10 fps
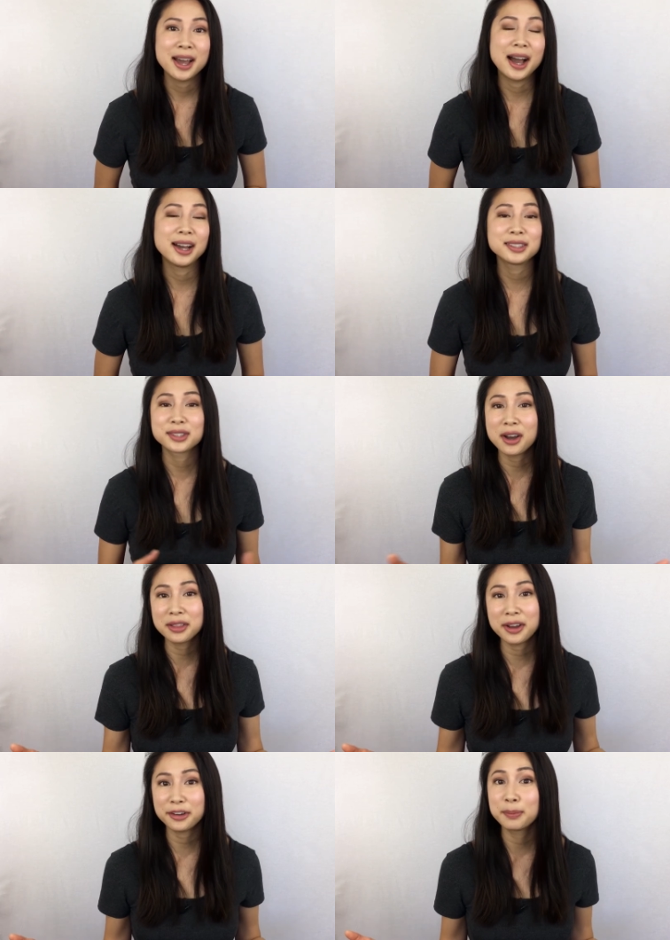I saw
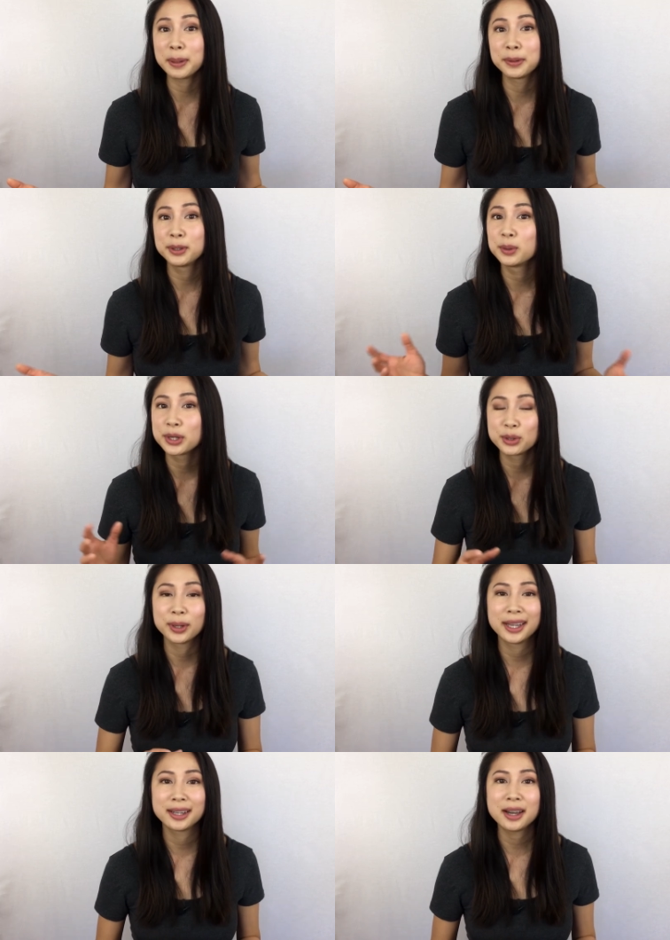a lot of people who were
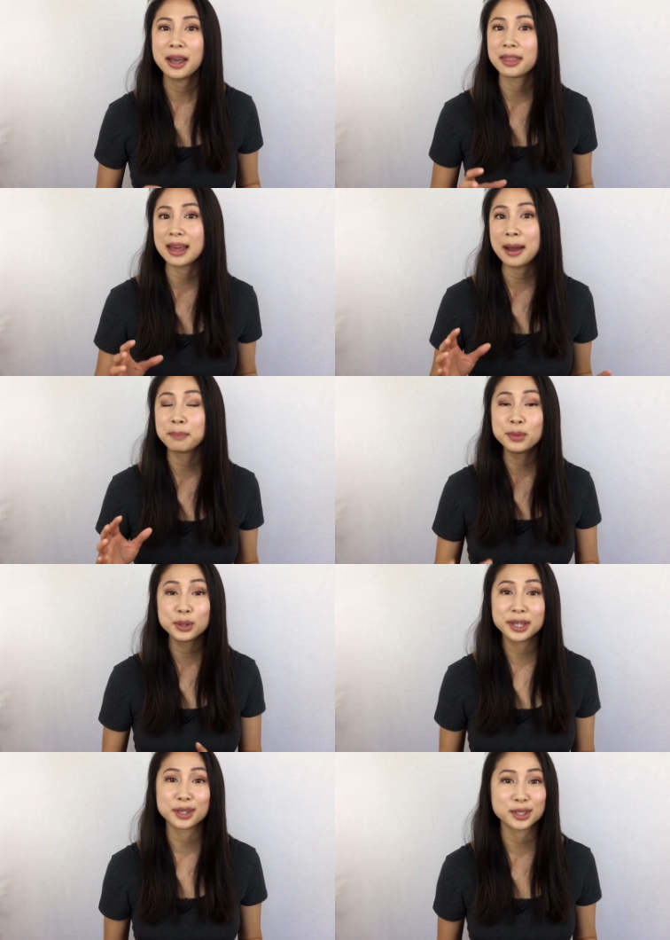doing that
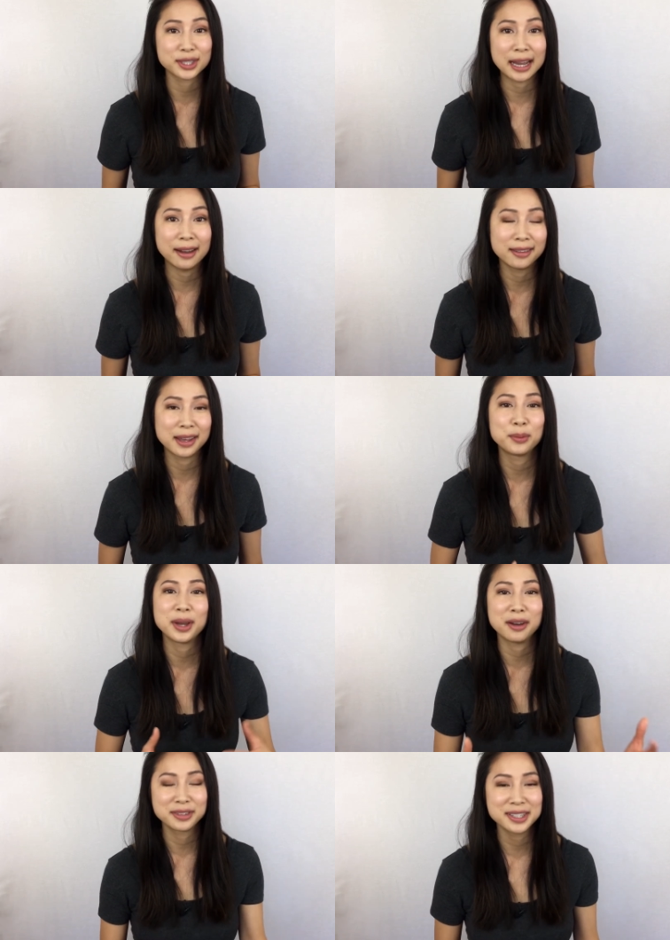moodier style that we
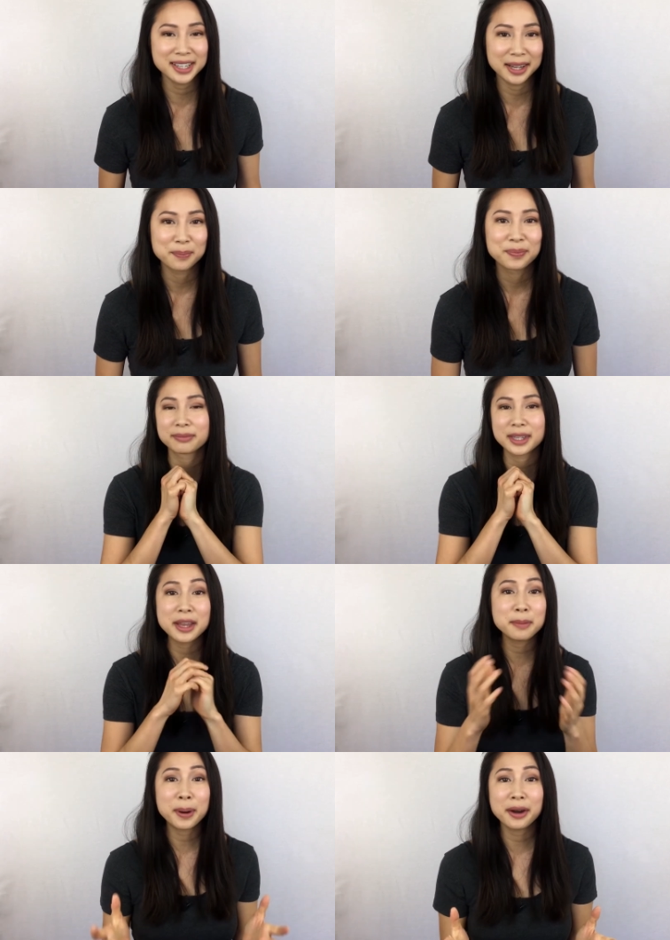often see.
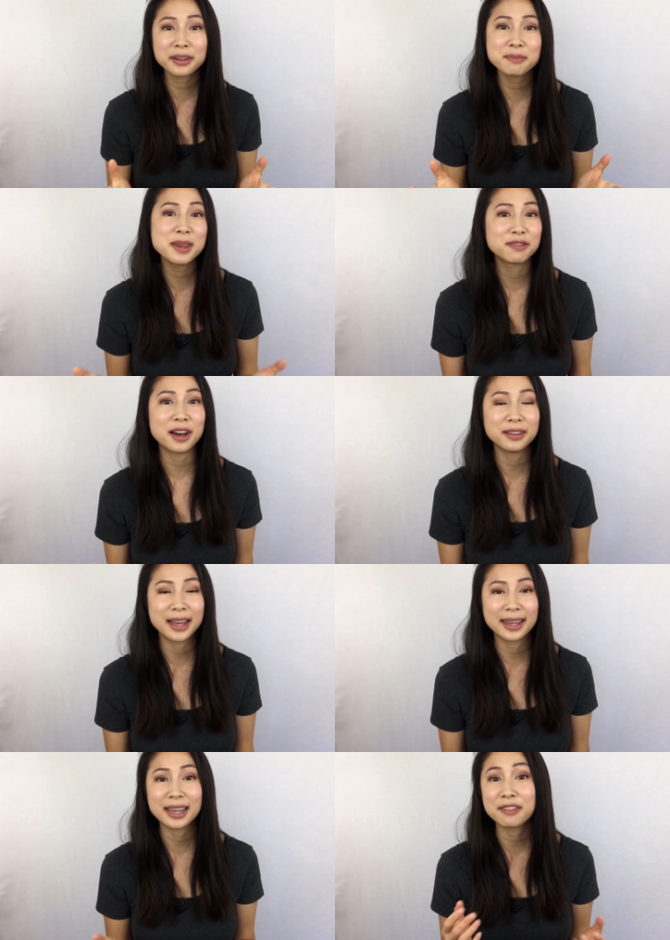And a part of me felt
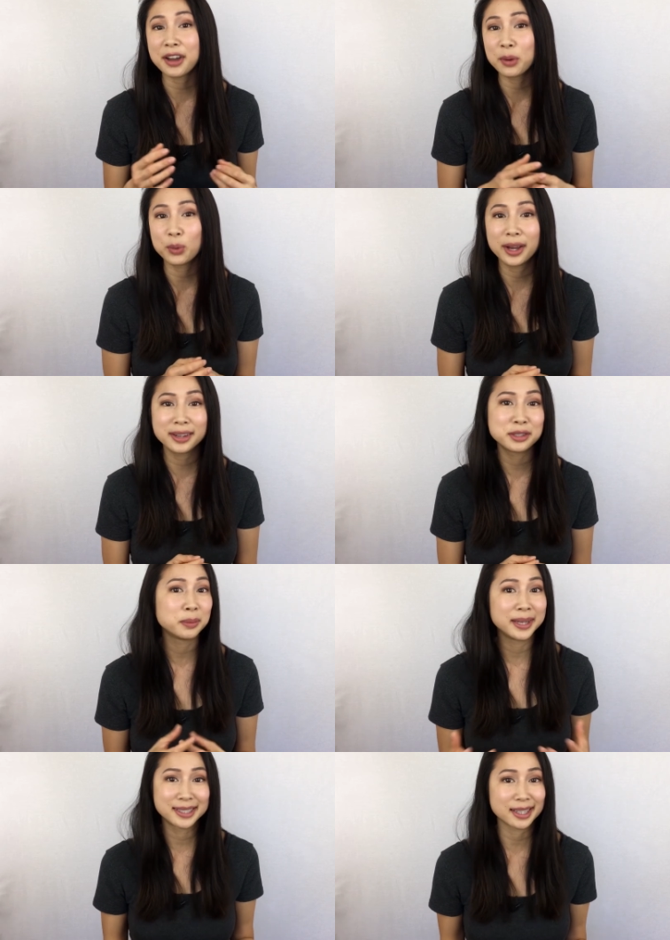like if I wanted to
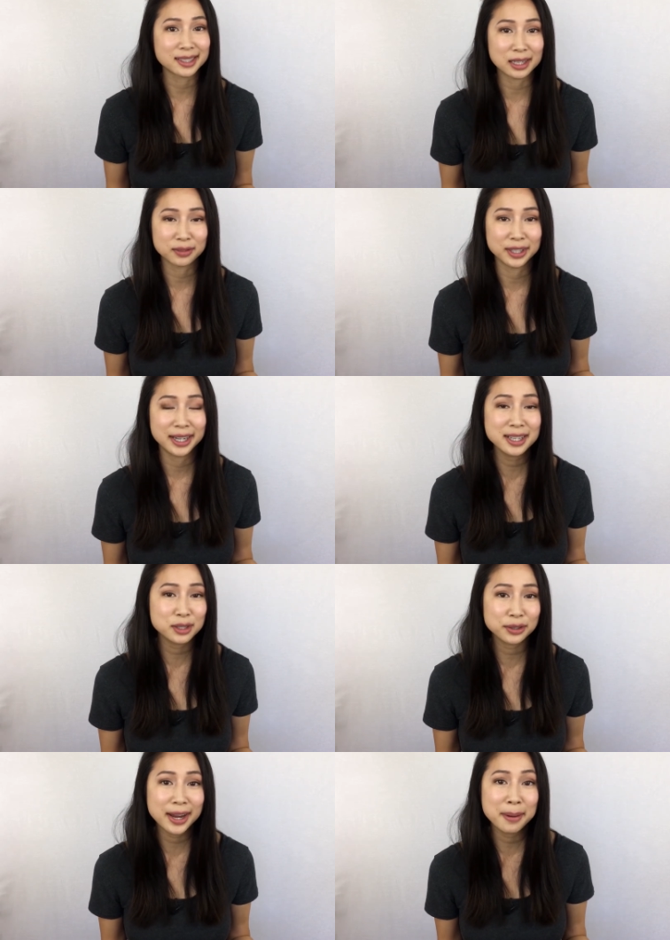be successful on
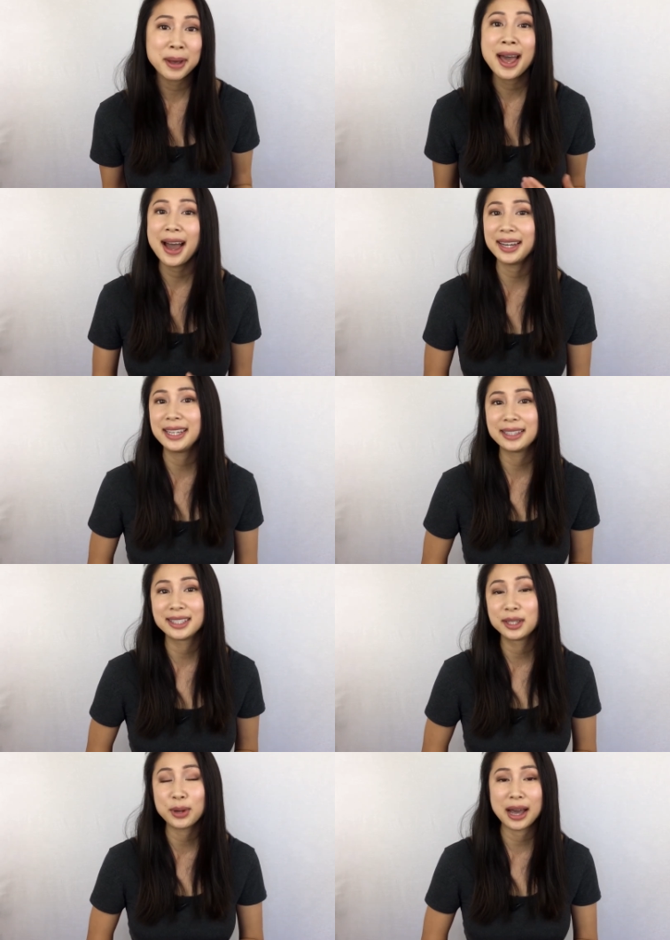Instagram, I needed
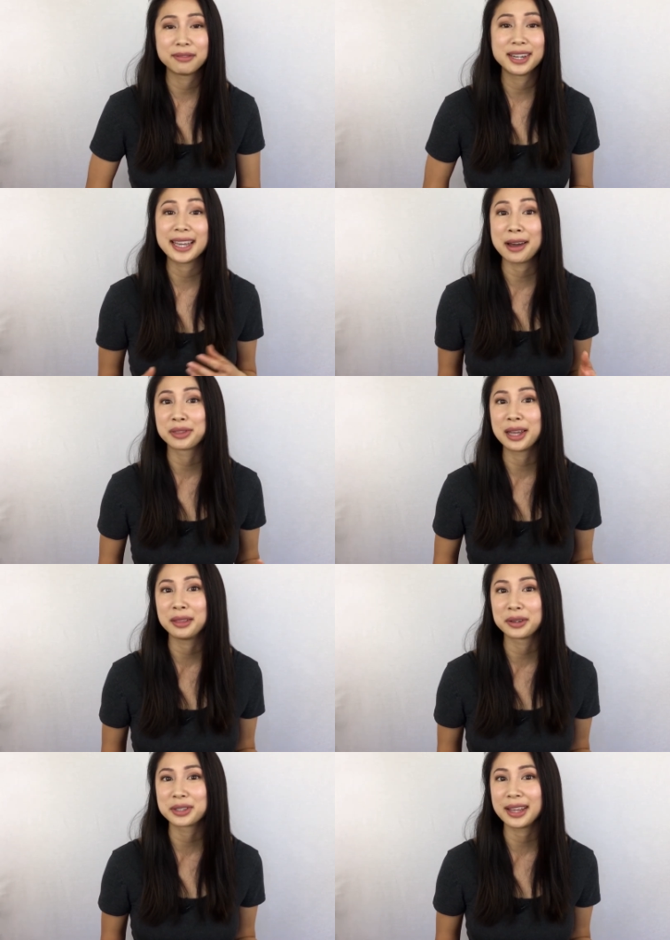to have an account that
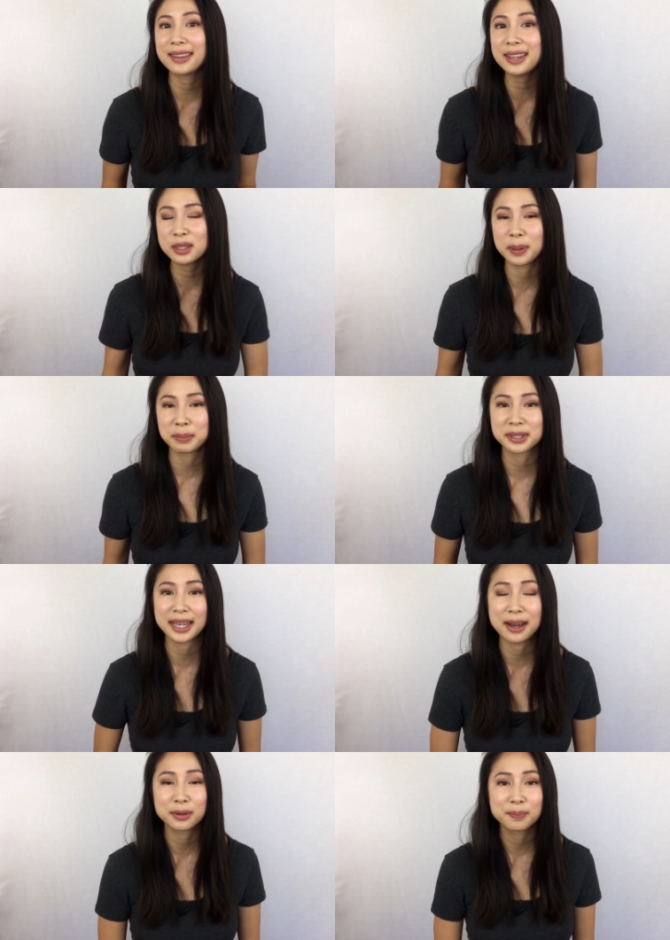looked like these people's
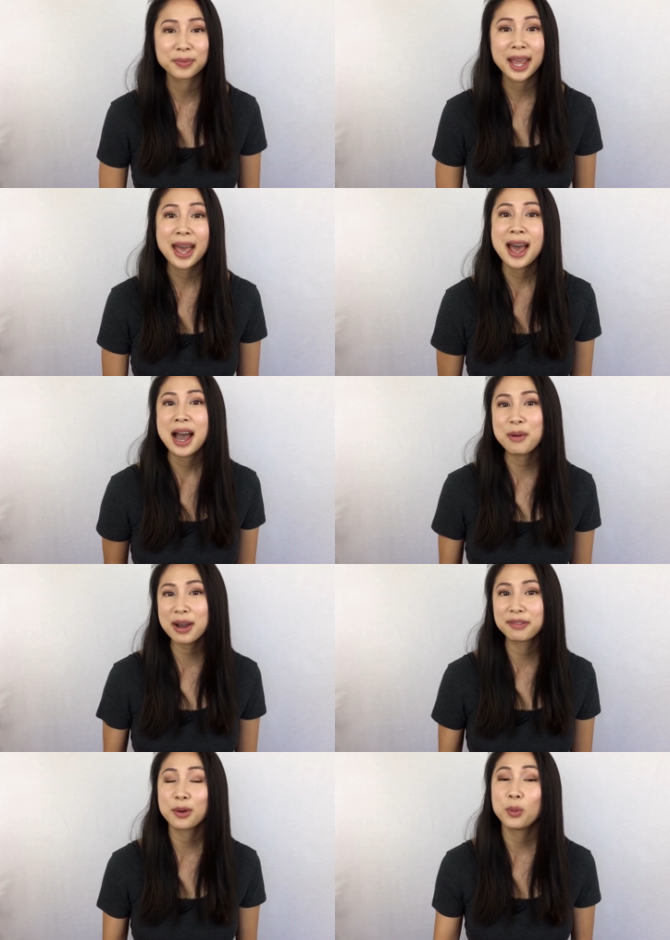account.
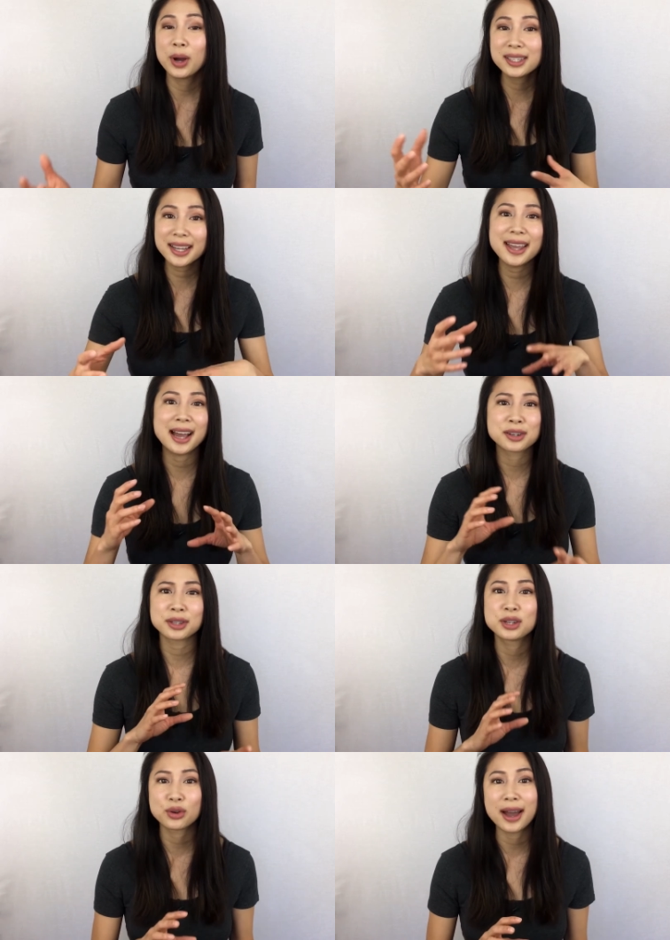However, once I
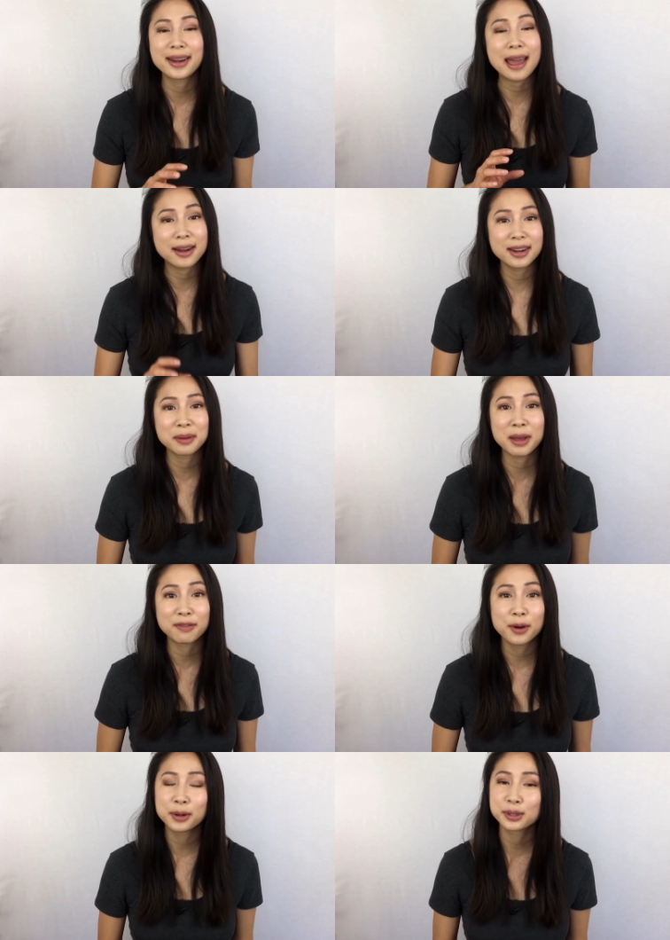actually tried editing my
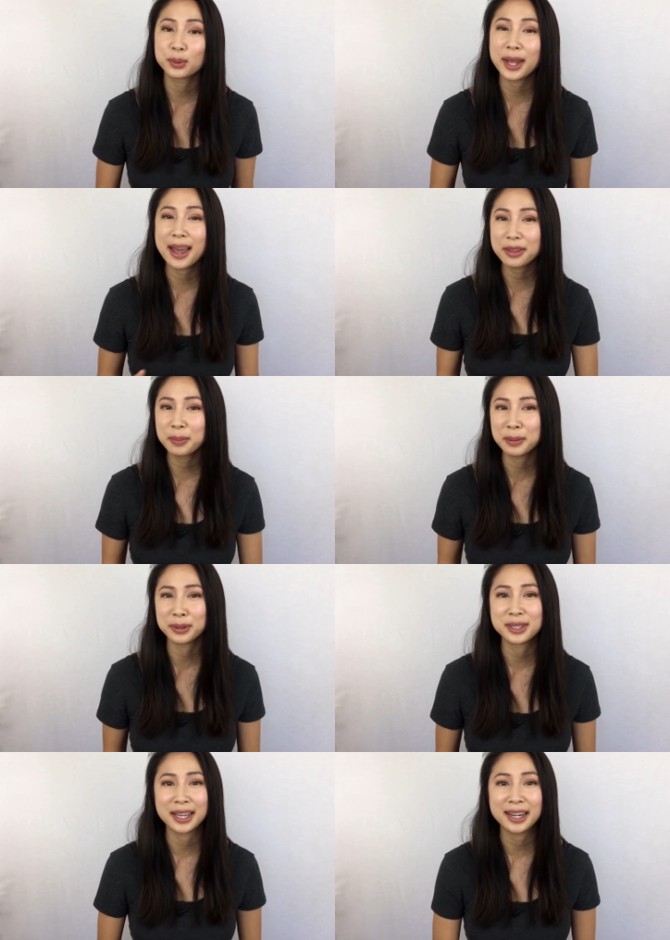photos the way other
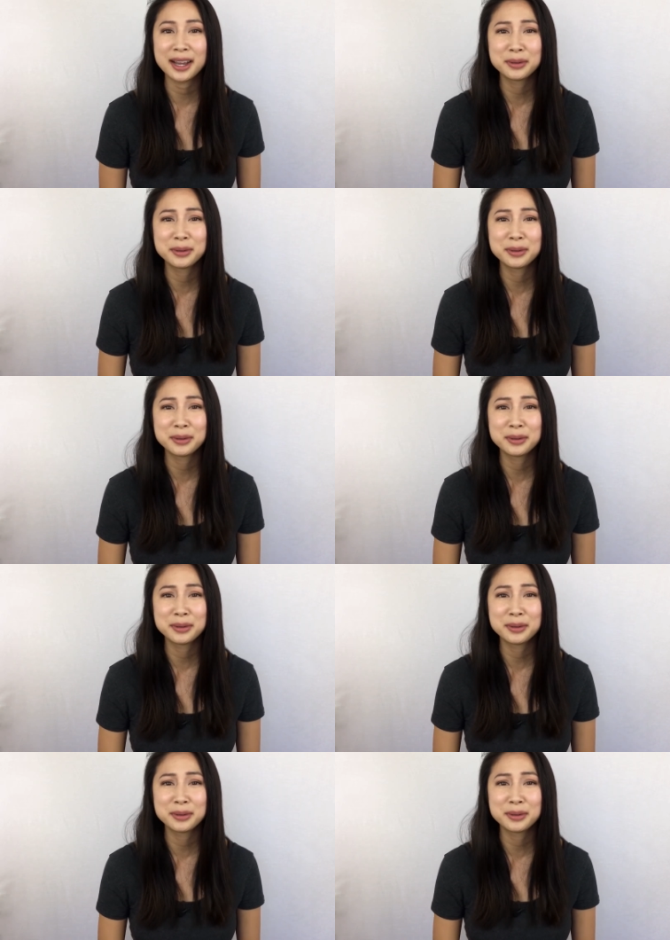people did,